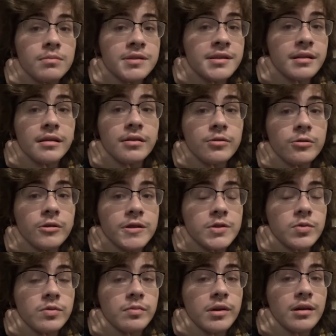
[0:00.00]
sitting through this
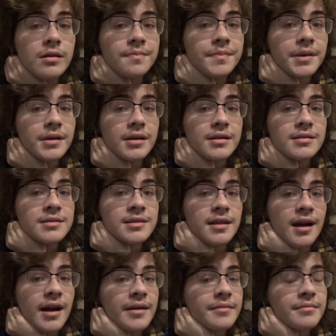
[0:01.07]
with me, because
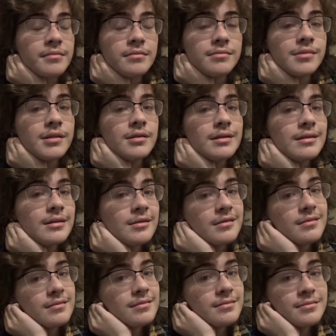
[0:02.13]

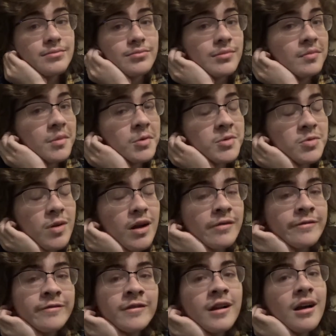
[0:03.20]
it was
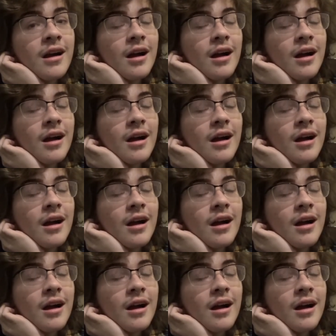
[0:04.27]
rough.